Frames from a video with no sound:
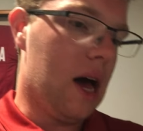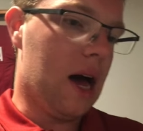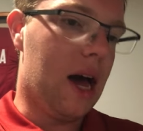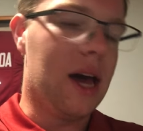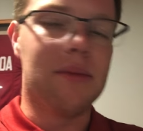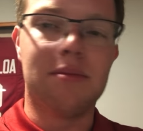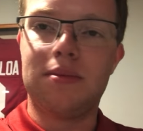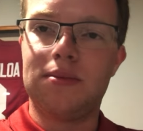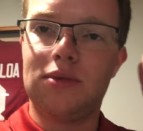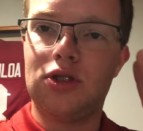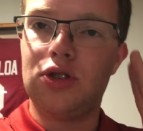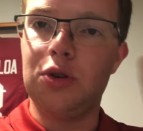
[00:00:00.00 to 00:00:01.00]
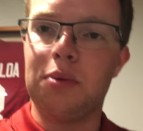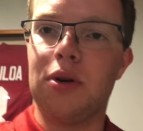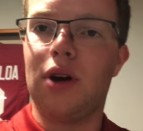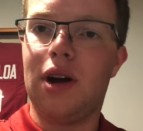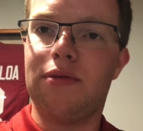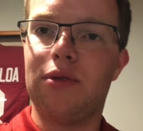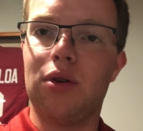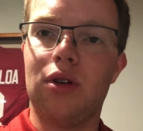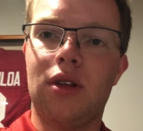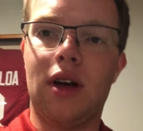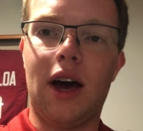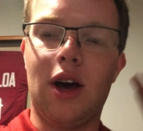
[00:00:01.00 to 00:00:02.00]
I am super
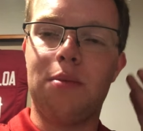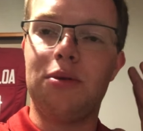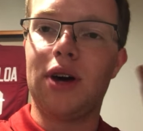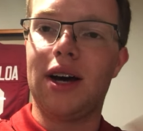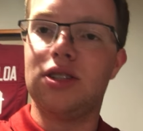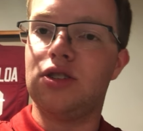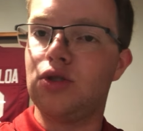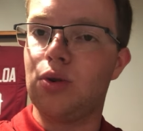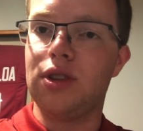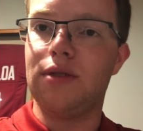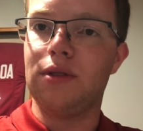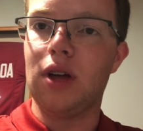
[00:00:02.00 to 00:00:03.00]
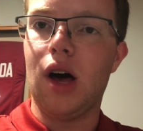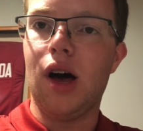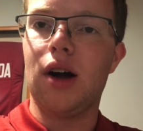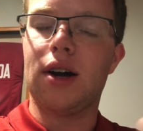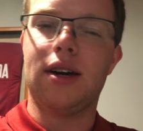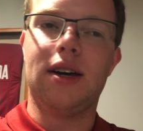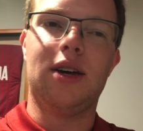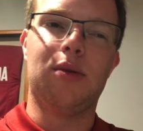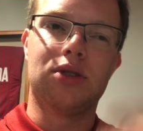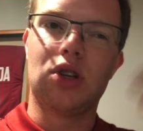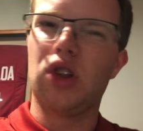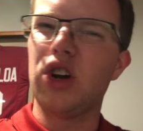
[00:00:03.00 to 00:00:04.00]
grateful. I hope you guys enjoyed the vlog. It
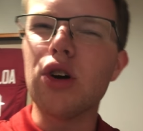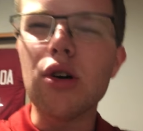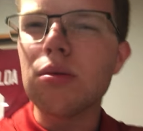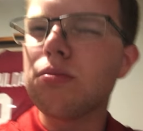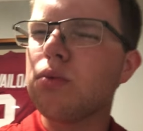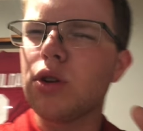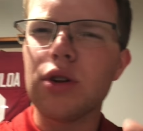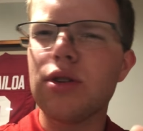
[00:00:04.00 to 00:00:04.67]
was a little little